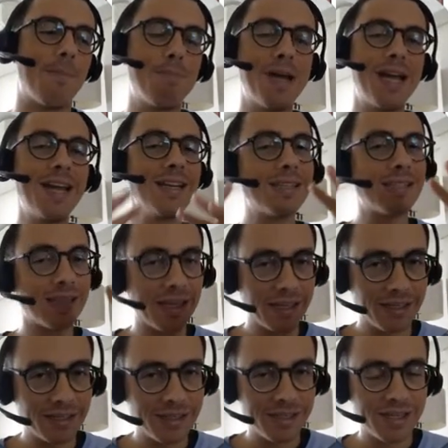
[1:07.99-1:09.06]
painting
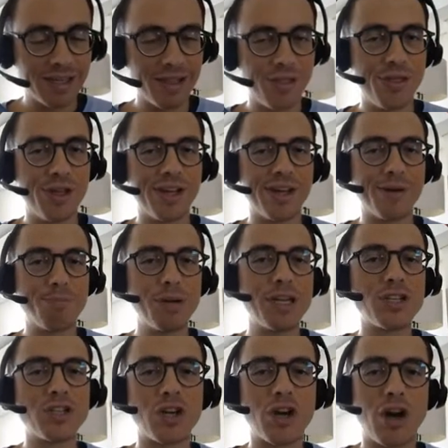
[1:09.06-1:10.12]
the
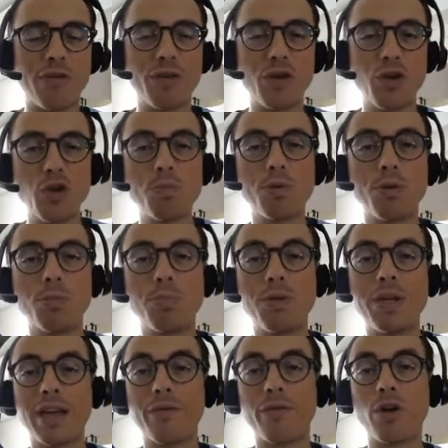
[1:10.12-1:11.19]
picture of a new build
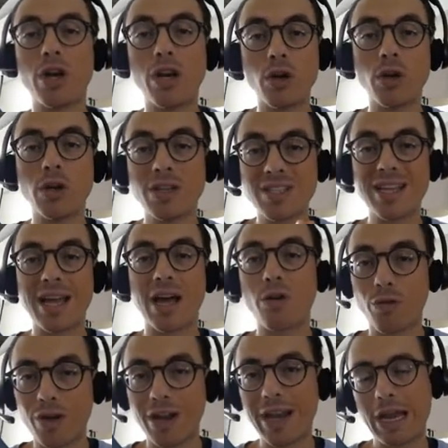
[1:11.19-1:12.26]
being a very good, sound
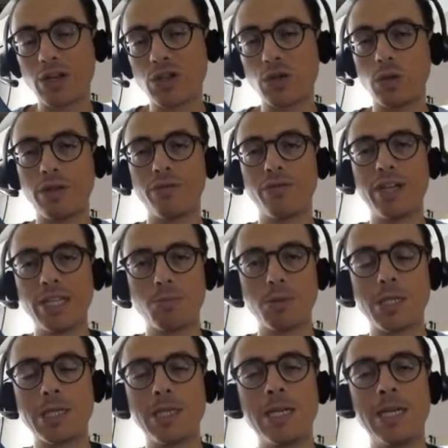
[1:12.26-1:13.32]
financial
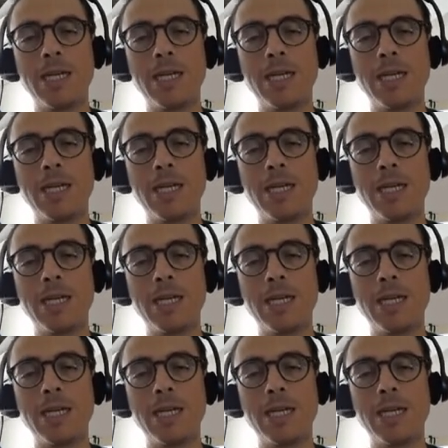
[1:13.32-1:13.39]
investment.